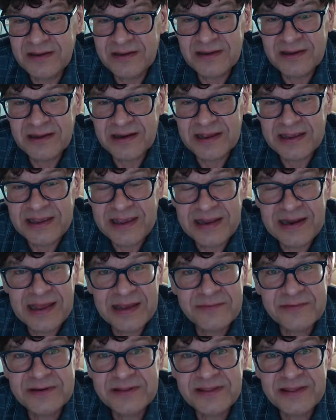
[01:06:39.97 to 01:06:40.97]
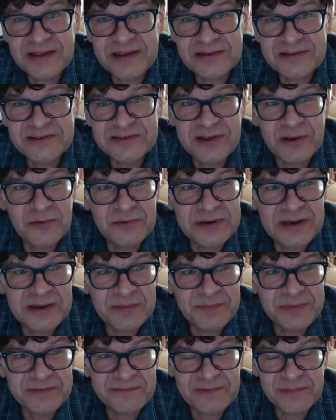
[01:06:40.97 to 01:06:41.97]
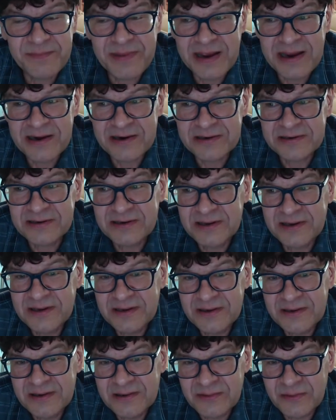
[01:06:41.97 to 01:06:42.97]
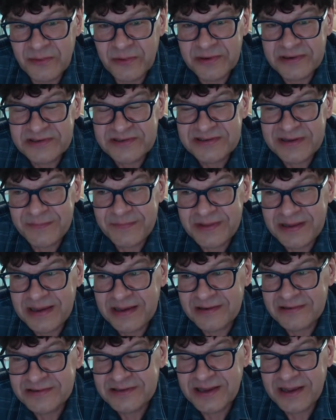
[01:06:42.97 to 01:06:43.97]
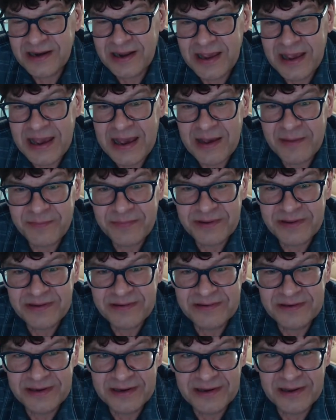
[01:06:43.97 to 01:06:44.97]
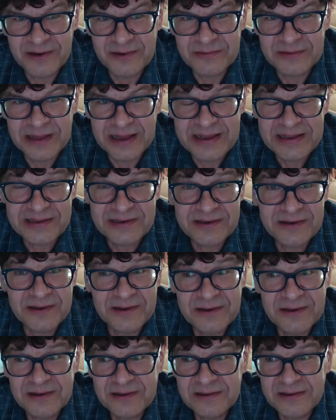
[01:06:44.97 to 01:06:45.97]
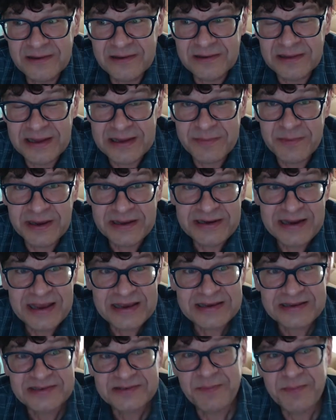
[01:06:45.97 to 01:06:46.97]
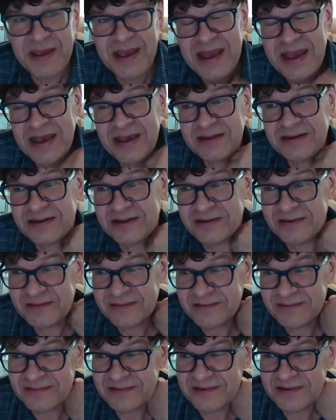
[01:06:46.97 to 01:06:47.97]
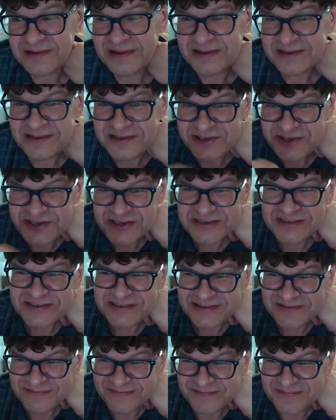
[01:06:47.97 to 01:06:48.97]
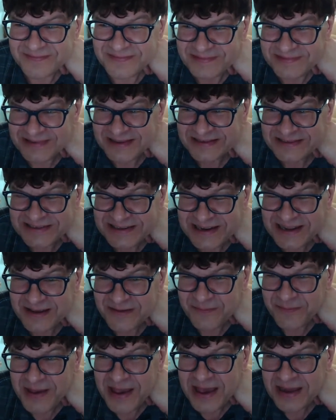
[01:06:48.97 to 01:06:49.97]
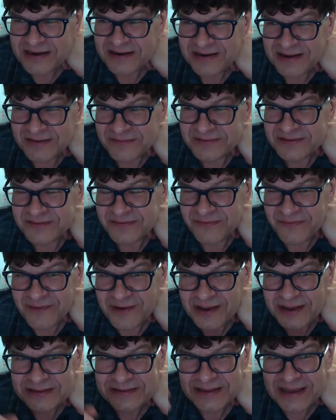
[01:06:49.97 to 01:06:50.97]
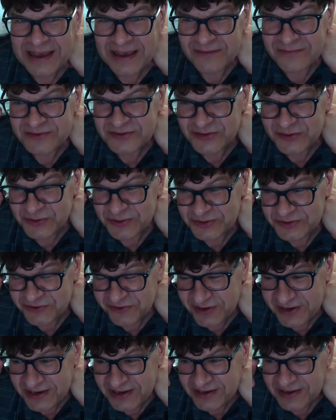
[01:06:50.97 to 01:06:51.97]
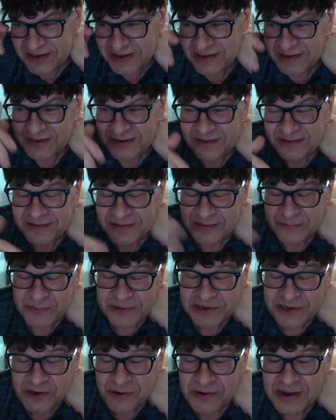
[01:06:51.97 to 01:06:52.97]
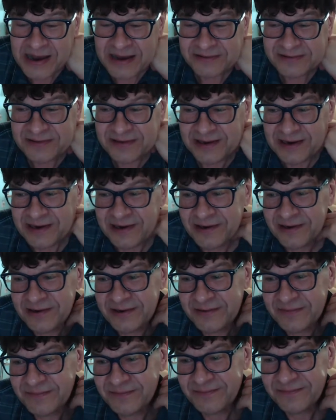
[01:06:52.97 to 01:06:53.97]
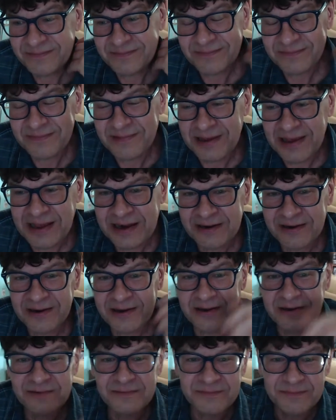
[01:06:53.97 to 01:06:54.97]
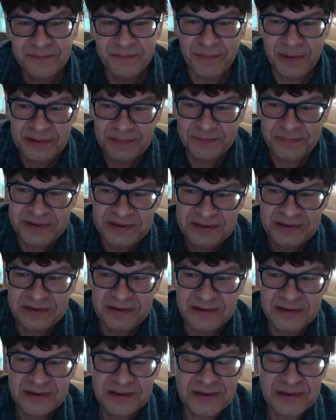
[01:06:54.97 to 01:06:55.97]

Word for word: Can I get everything sewn up and repaired, or is something else going to happen? You know, like, like my neck is bad and it just doesn't get bad enough to finally have surgery. Then we go out there and, I don't know, bumpy,